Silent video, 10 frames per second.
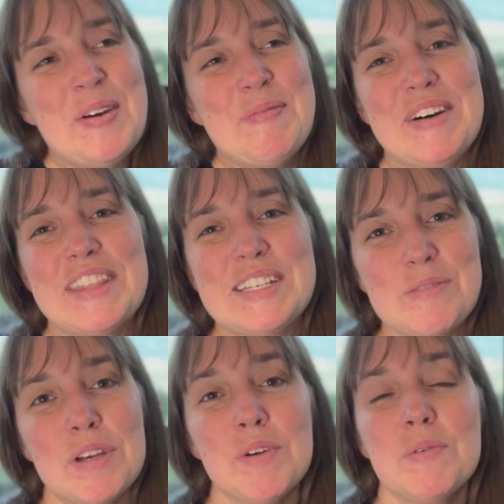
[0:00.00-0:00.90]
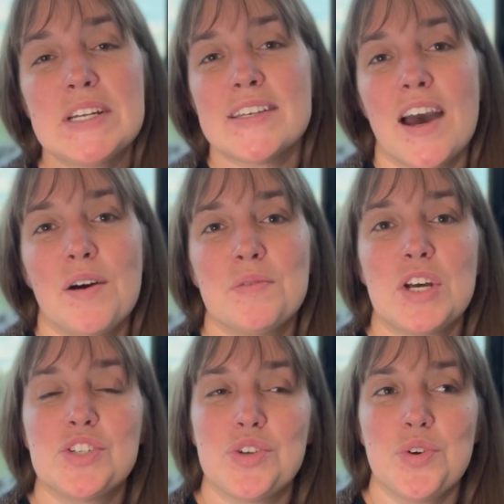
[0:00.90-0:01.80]
But this week we went down
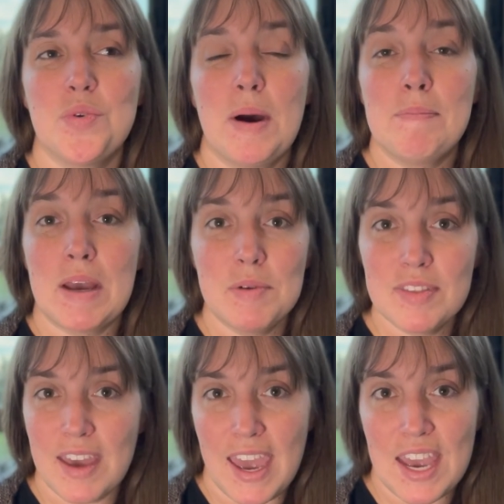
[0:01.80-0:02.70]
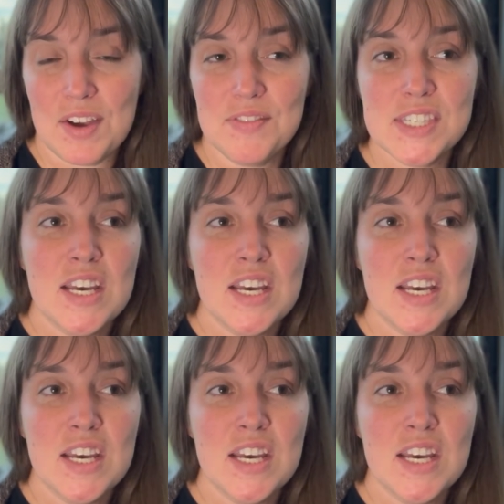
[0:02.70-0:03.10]
to Mammoth Caves,